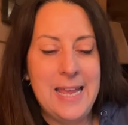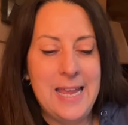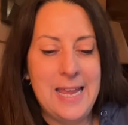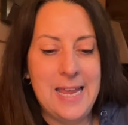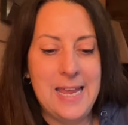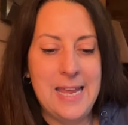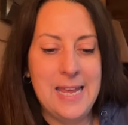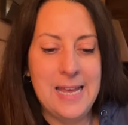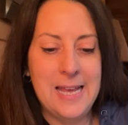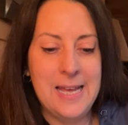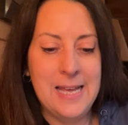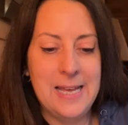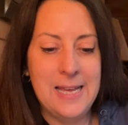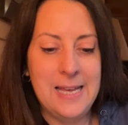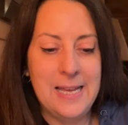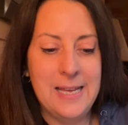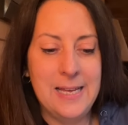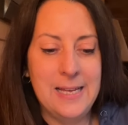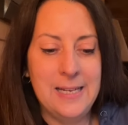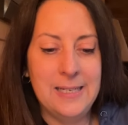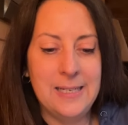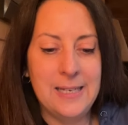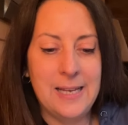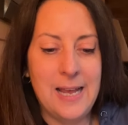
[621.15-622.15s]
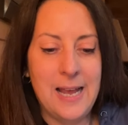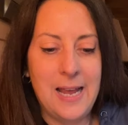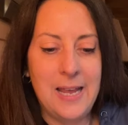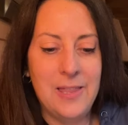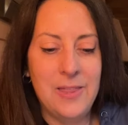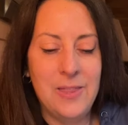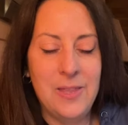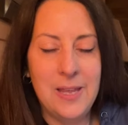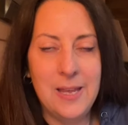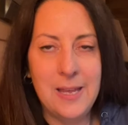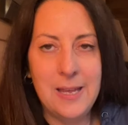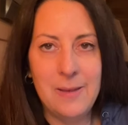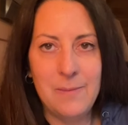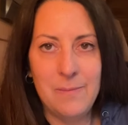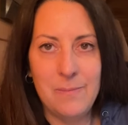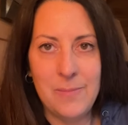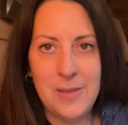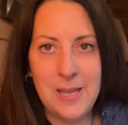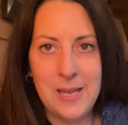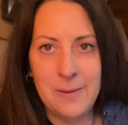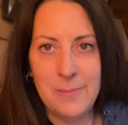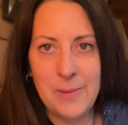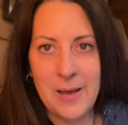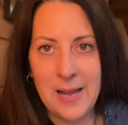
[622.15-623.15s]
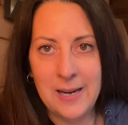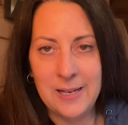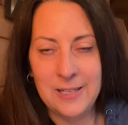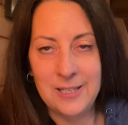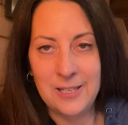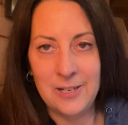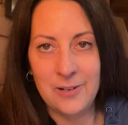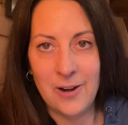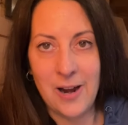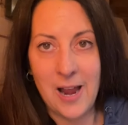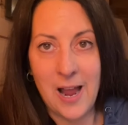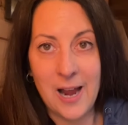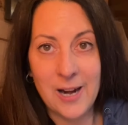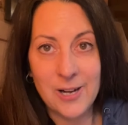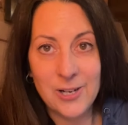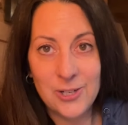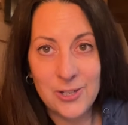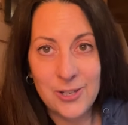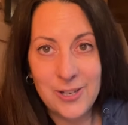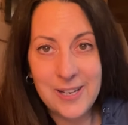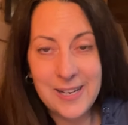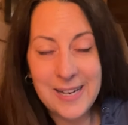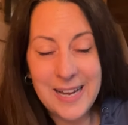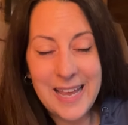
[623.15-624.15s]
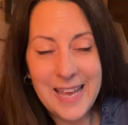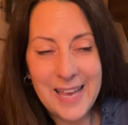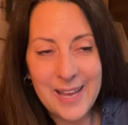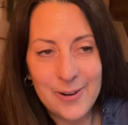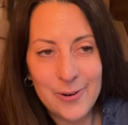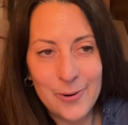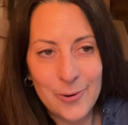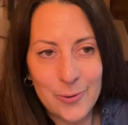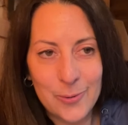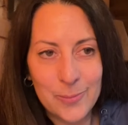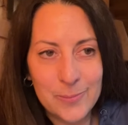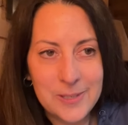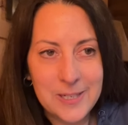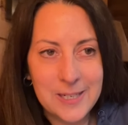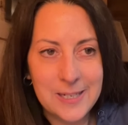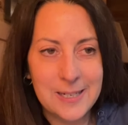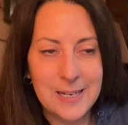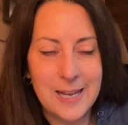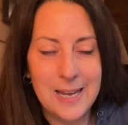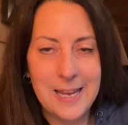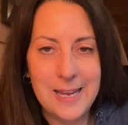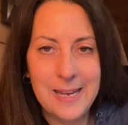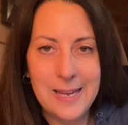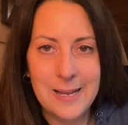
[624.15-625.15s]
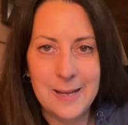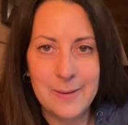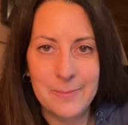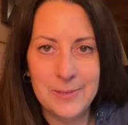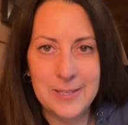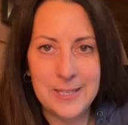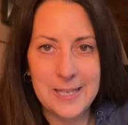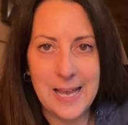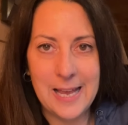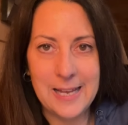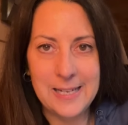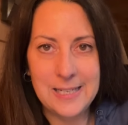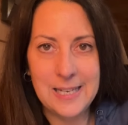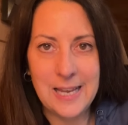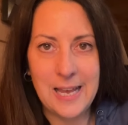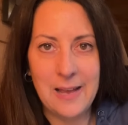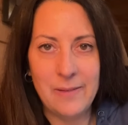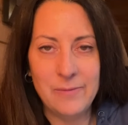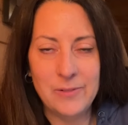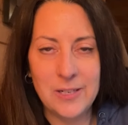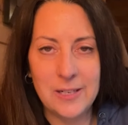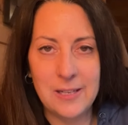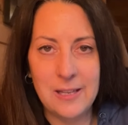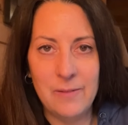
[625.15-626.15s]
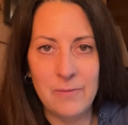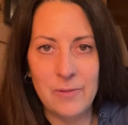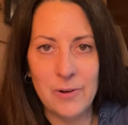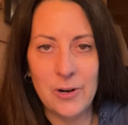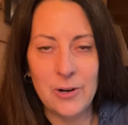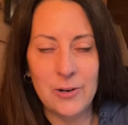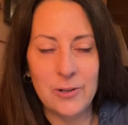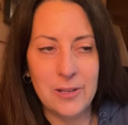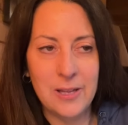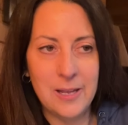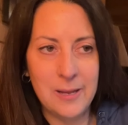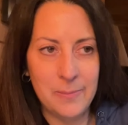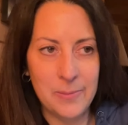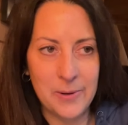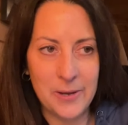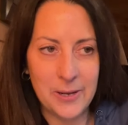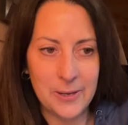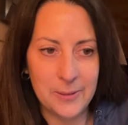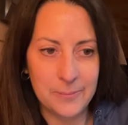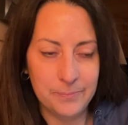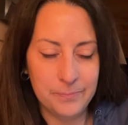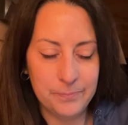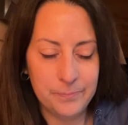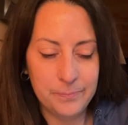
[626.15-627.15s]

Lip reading: And I think me and Madison are actually gonna head home tonight. I'm sad to have to leave early, but